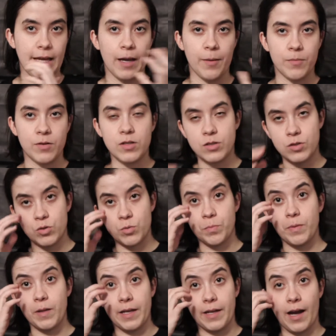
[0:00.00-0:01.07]
gamers to
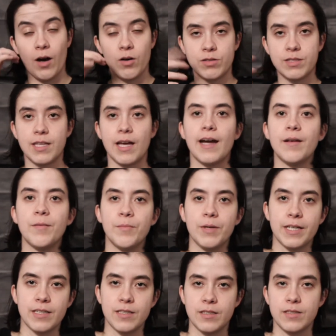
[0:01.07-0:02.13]
play outside,
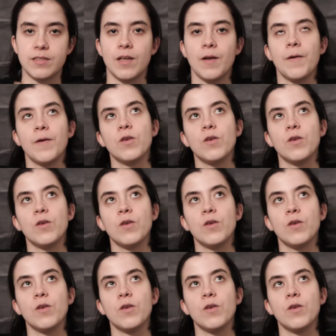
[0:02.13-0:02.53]
because